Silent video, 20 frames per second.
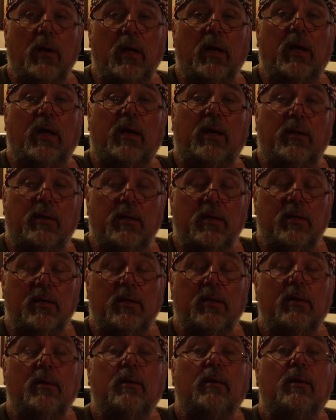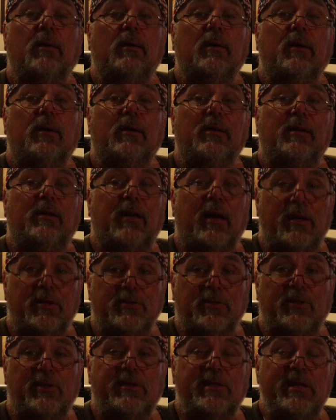and you guys
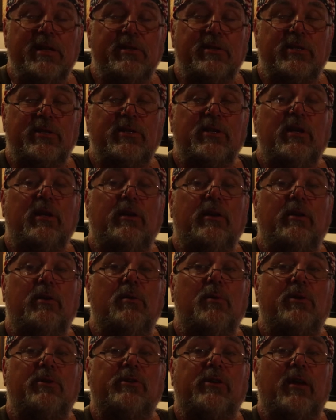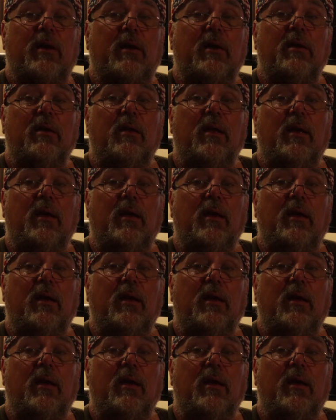are going to get to see it here in a second,